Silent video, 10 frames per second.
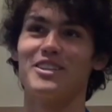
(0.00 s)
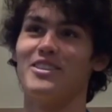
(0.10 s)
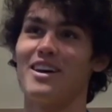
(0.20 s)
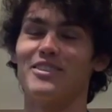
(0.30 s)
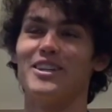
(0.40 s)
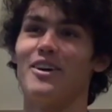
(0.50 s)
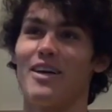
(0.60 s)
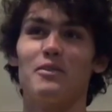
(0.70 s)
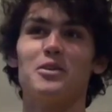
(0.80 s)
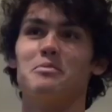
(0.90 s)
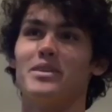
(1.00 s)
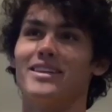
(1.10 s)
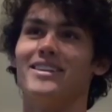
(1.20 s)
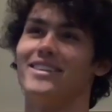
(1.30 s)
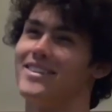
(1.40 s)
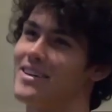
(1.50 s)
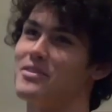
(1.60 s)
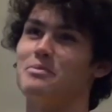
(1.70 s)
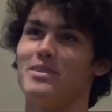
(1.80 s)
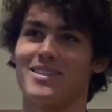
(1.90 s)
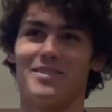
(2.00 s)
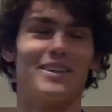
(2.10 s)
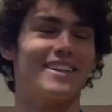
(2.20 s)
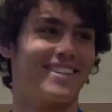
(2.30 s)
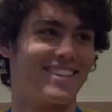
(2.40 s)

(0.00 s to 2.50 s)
you never know. That would be that would be something.